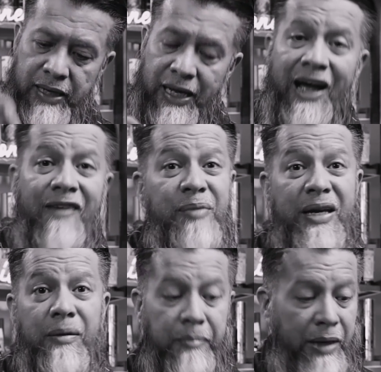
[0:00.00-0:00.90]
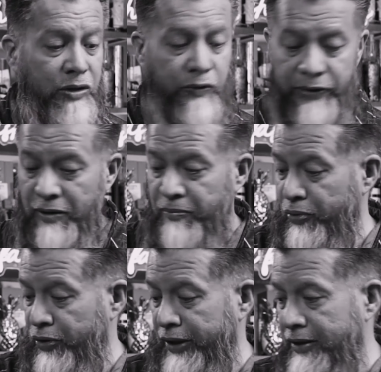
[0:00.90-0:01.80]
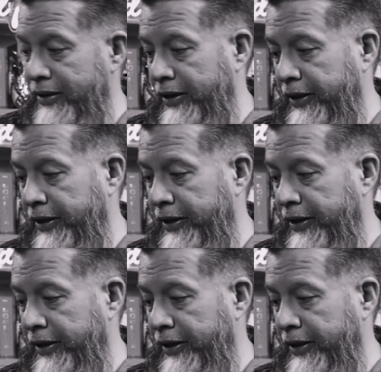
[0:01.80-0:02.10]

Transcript: I've made a mess over here. I'm pretty sticky.